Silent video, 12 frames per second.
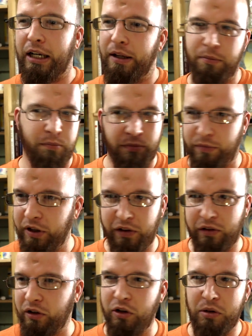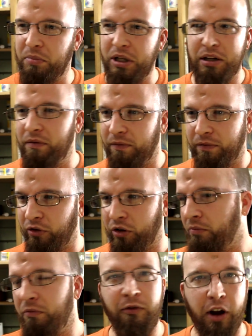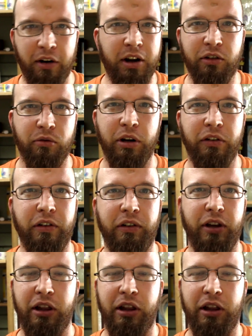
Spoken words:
This could be for various reasons.